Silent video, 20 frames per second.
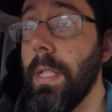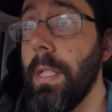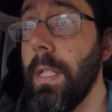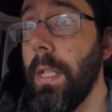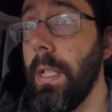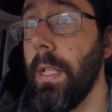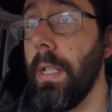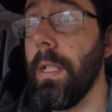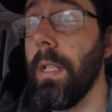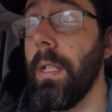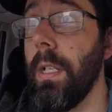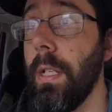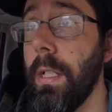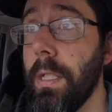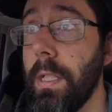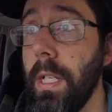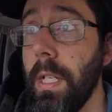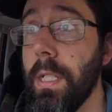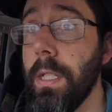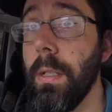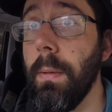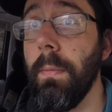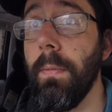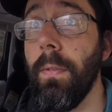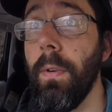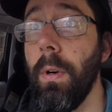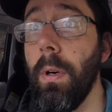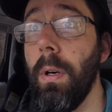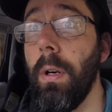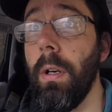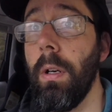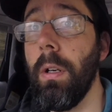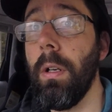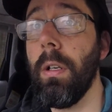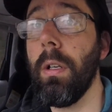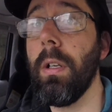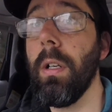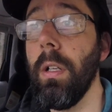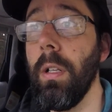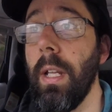and a system for
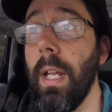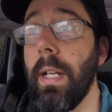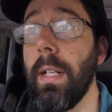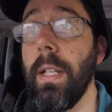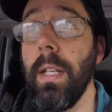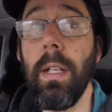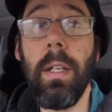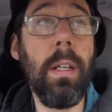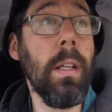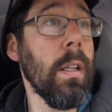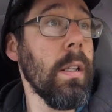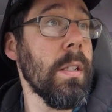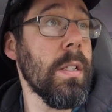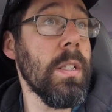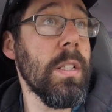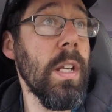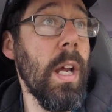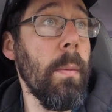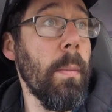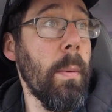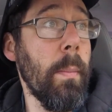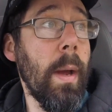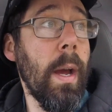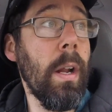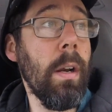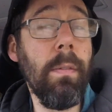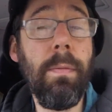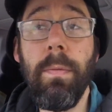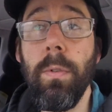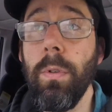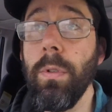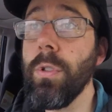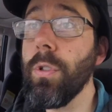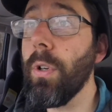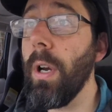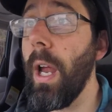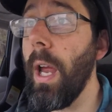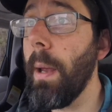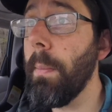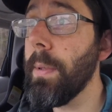collecting some amount of food
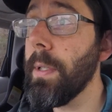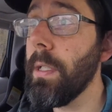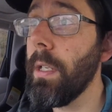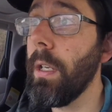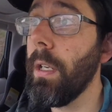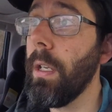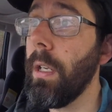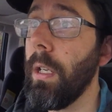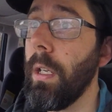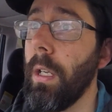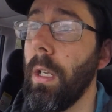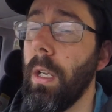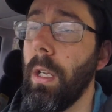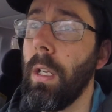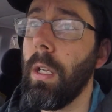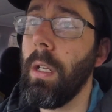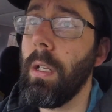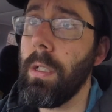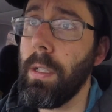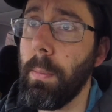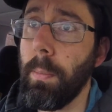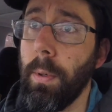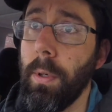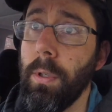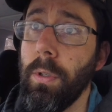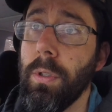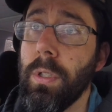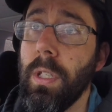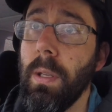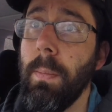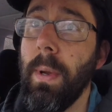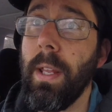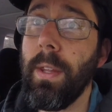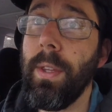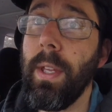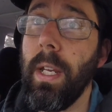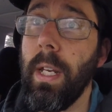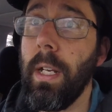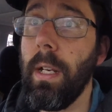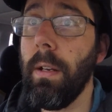scraps to produce the
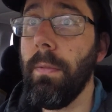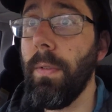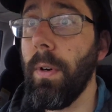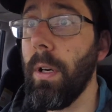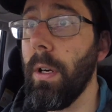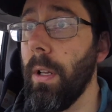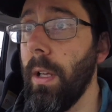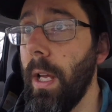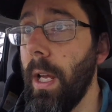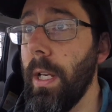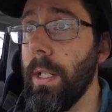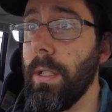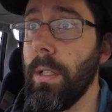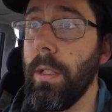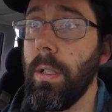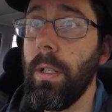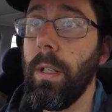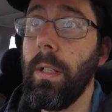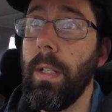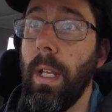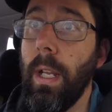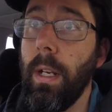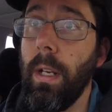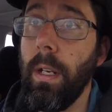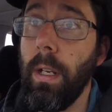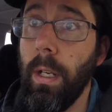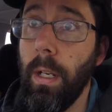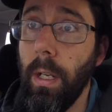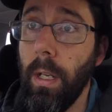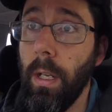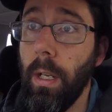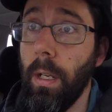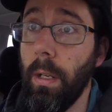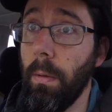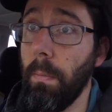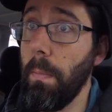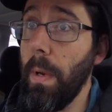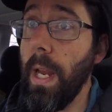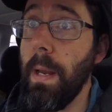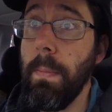methane and fertilizer, and
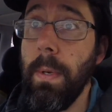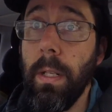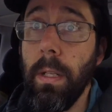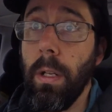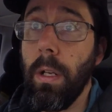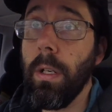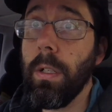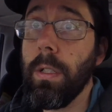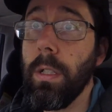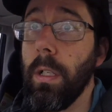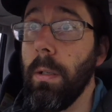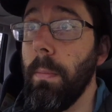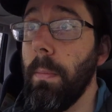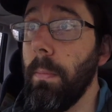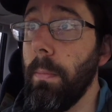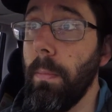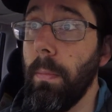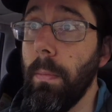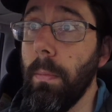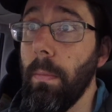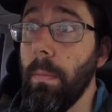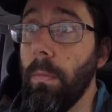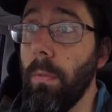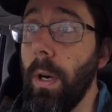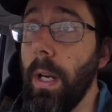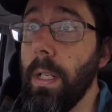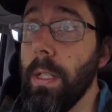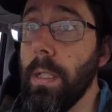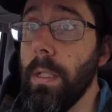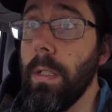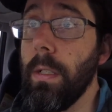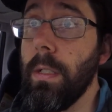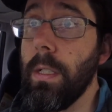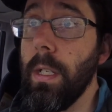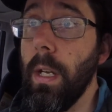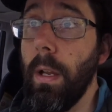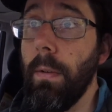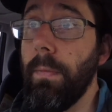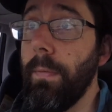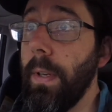then maybe long-term rent
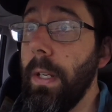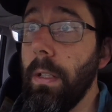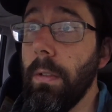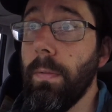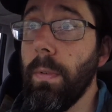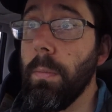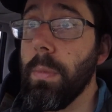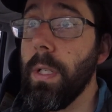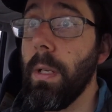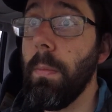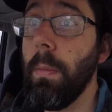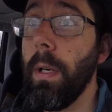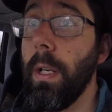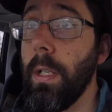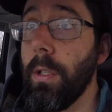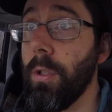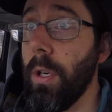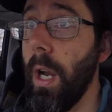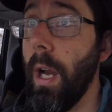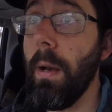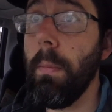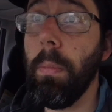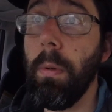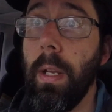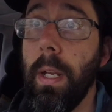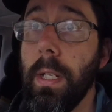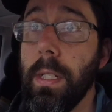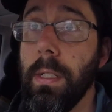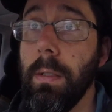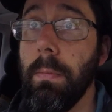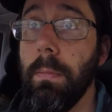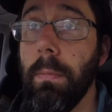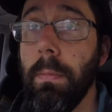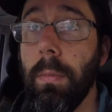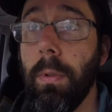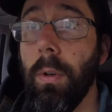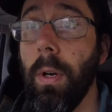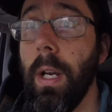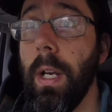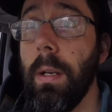a field from somebody, try and plant some
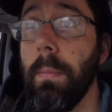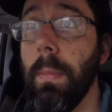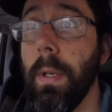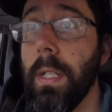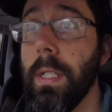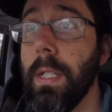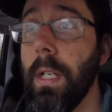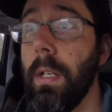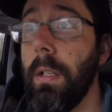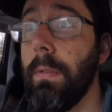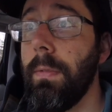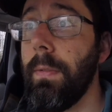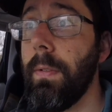grain myself.